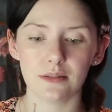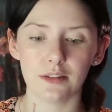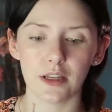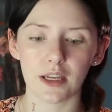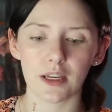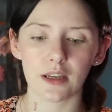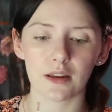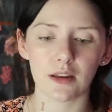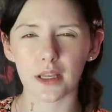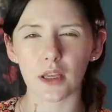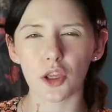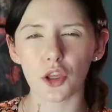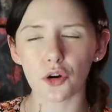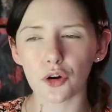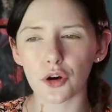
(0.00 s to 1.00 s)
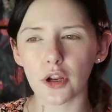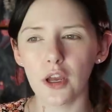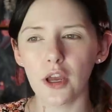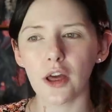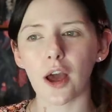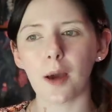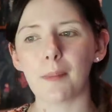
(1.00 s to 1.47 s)
Like your
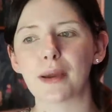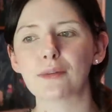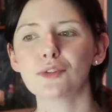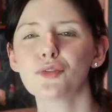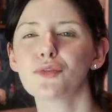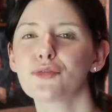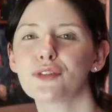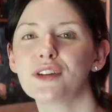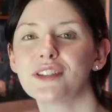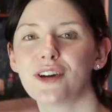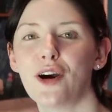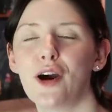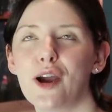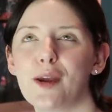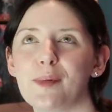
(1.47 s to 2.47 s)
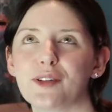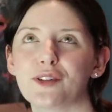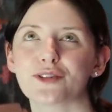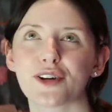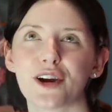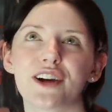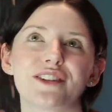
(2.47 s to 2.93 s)
amount of free time and
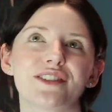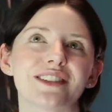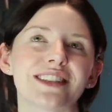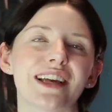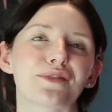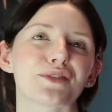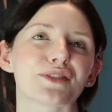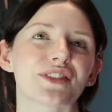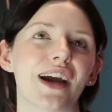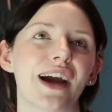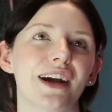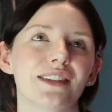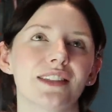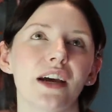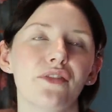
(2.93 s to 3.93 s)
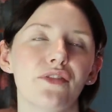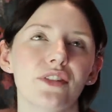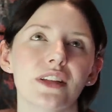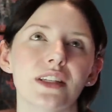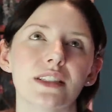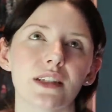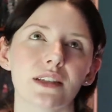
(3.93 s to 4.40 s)
your tiredness levels are
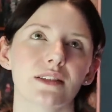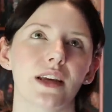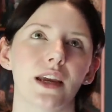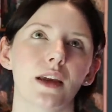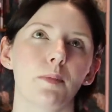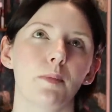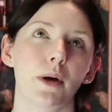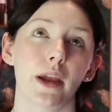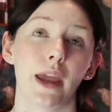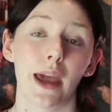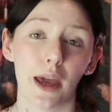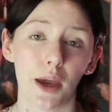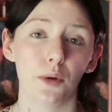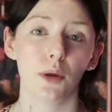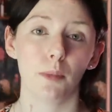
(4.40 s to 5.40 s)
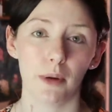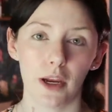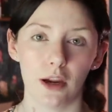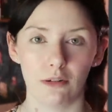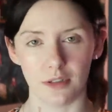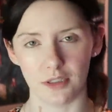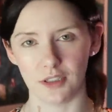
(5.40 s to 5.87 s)
definitely dictated by how you
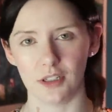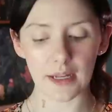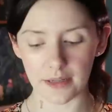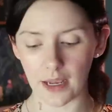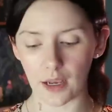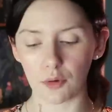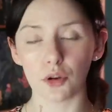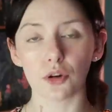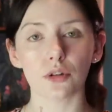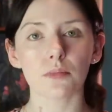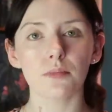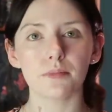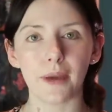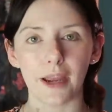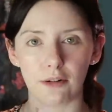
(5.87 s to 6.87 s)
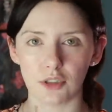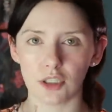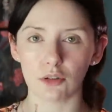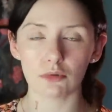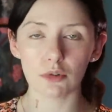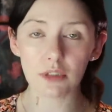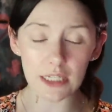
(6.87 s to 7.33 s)
parent and how your
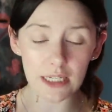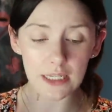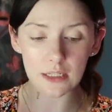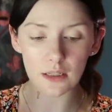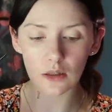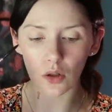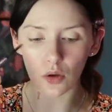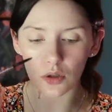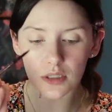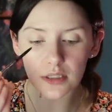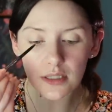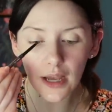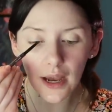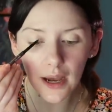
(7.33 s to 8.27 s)
parenting routine looks.